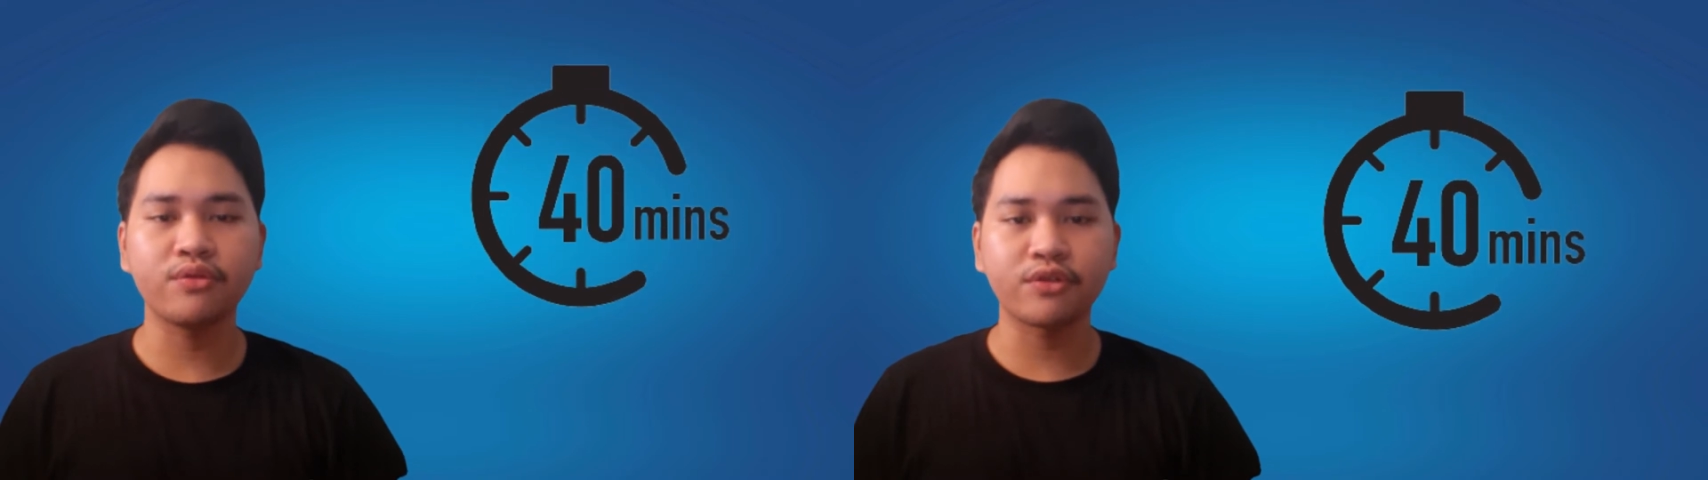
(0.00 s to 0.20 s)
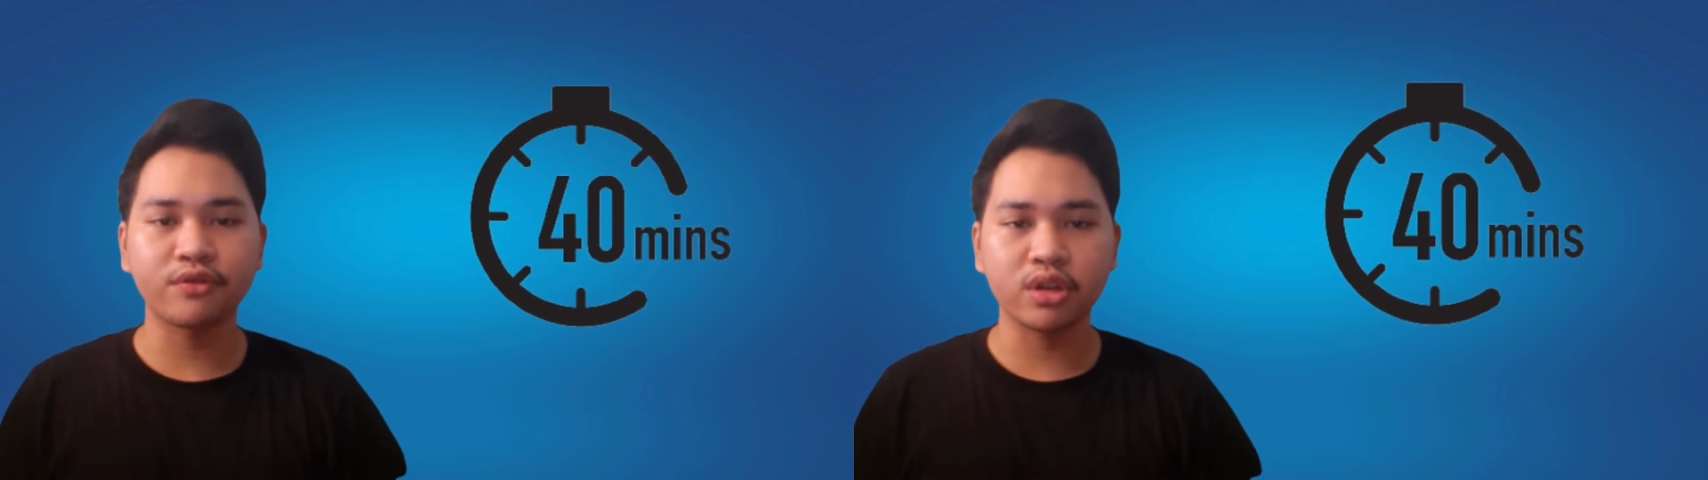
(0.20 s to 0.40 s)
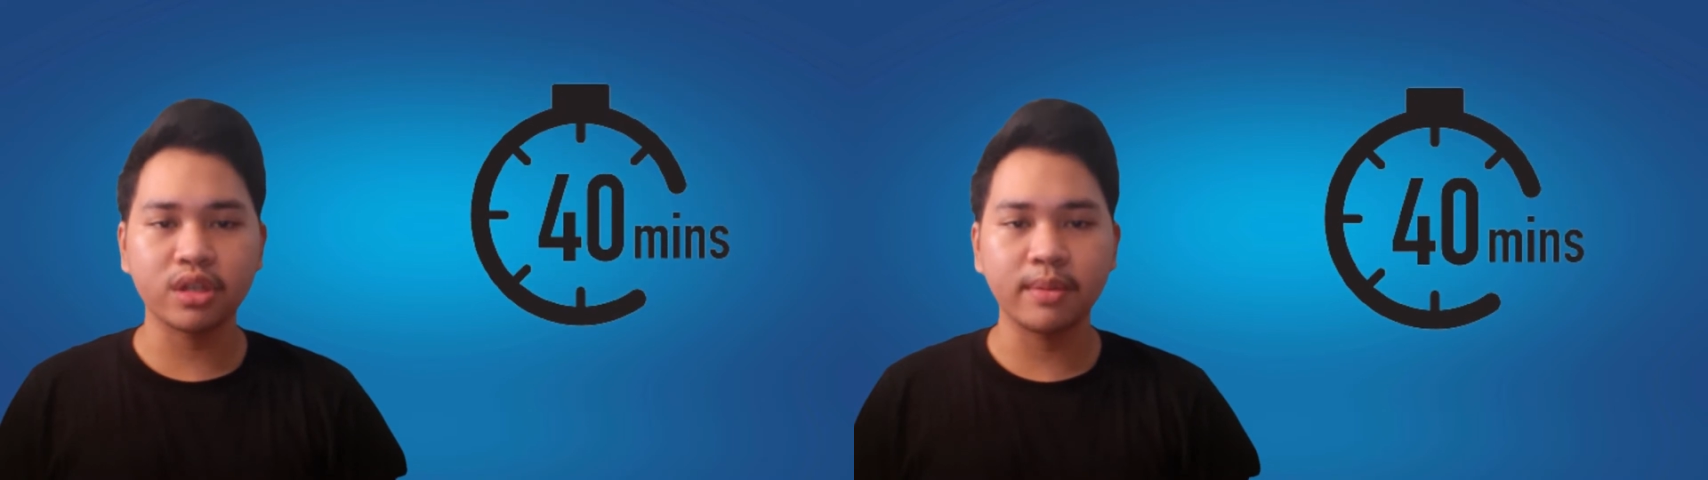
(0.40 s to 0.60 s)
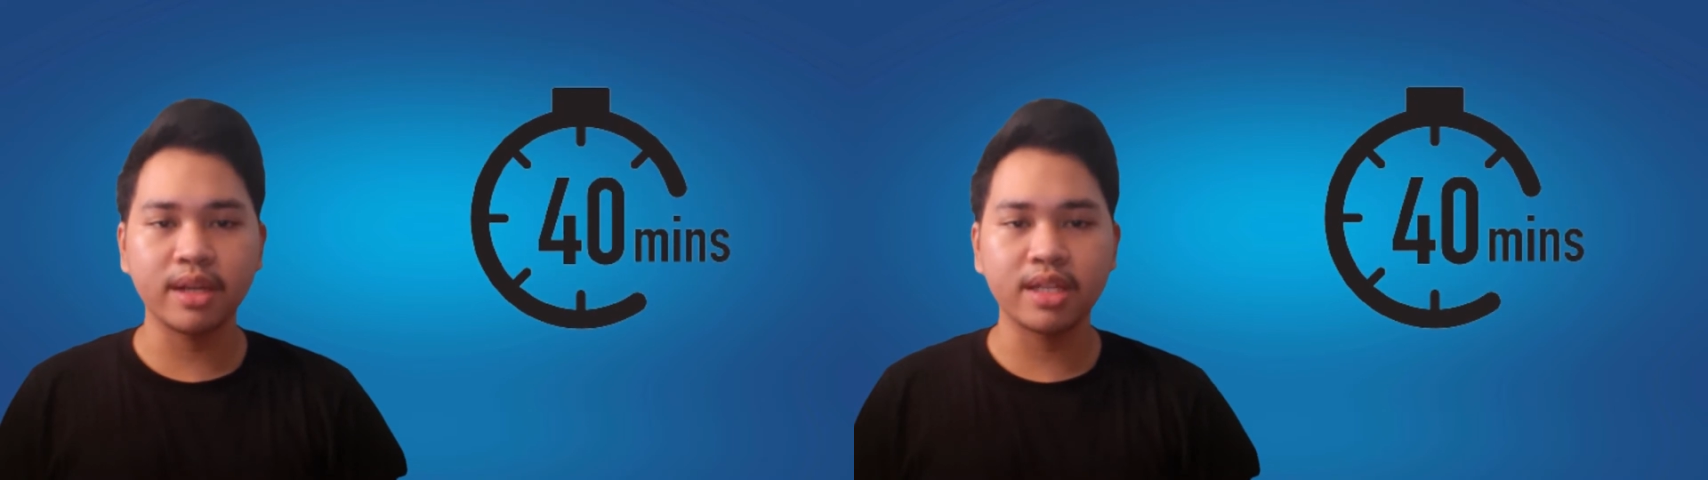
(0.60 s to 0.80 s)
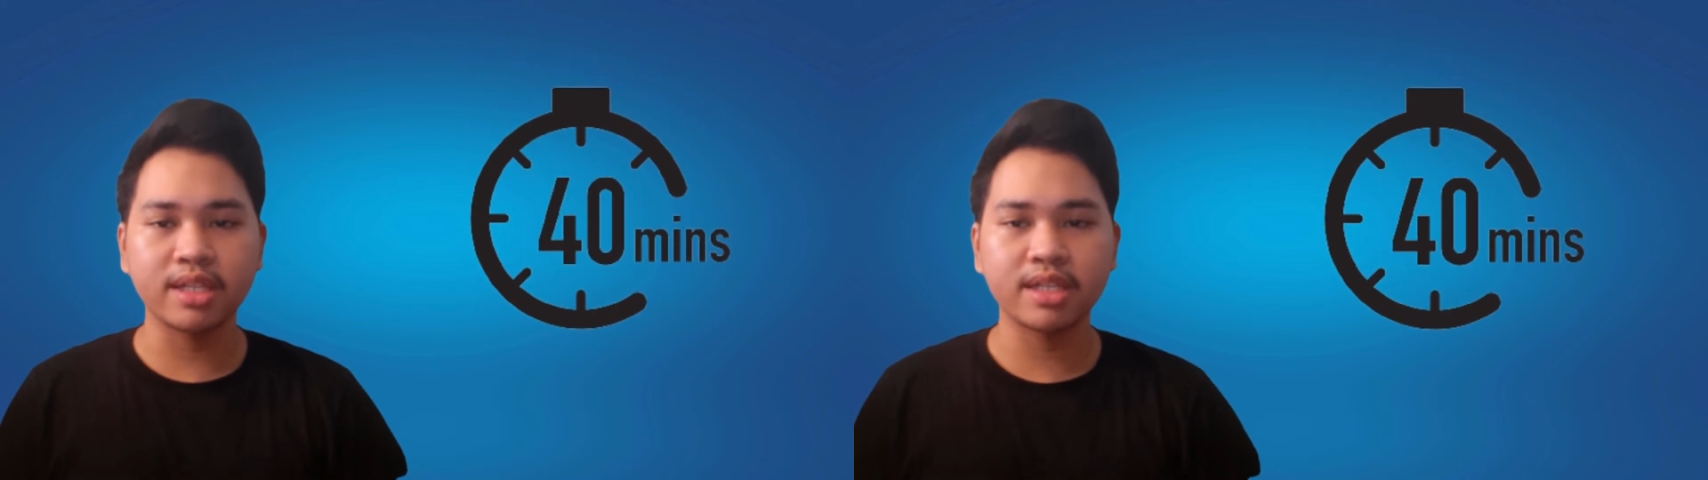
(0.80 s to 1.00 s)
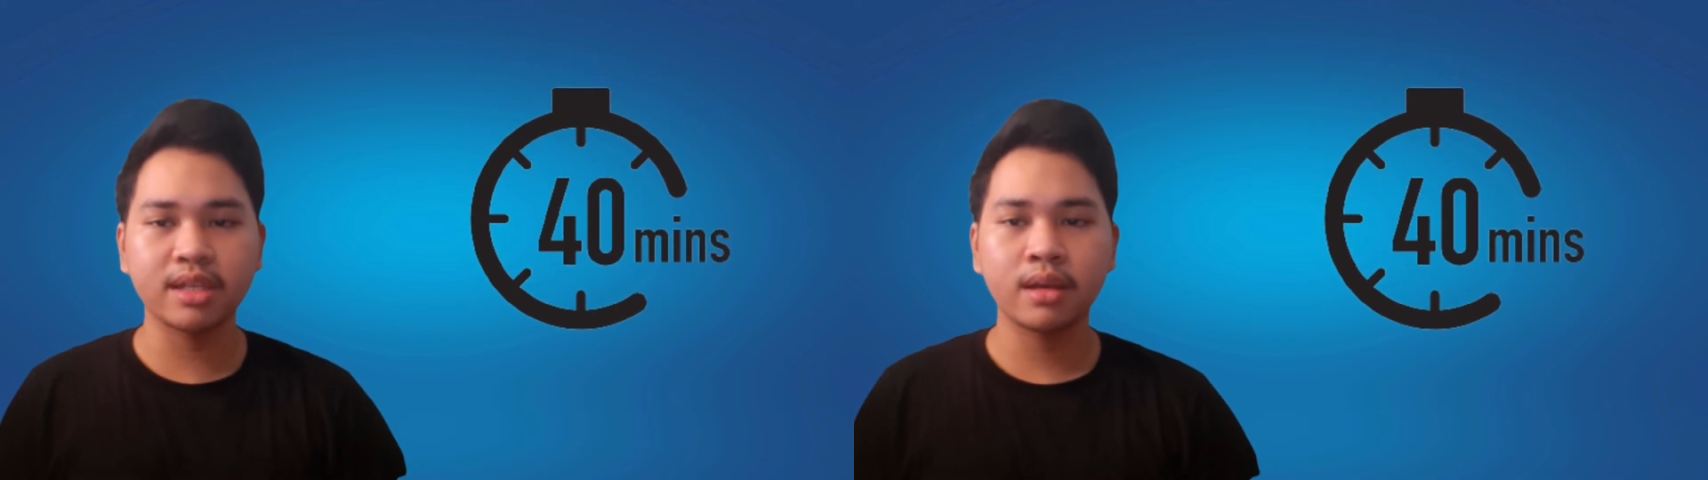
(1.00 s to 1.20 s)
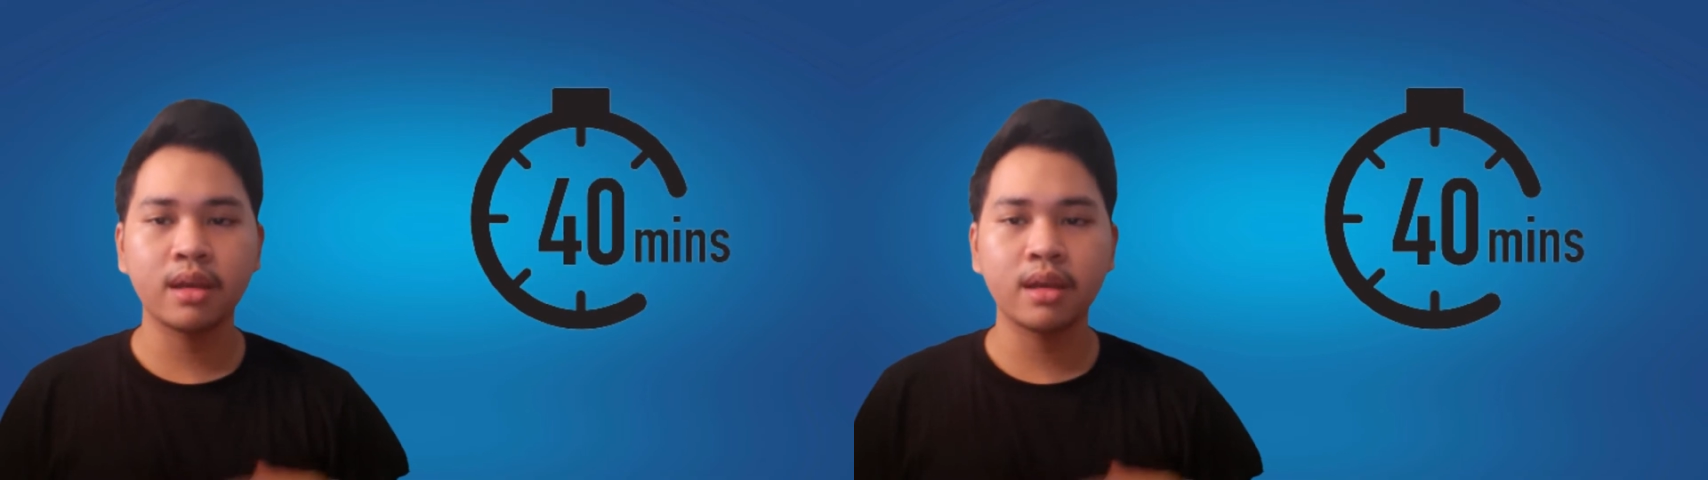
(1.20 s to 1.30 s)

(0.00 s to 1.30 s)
for 40 minutes.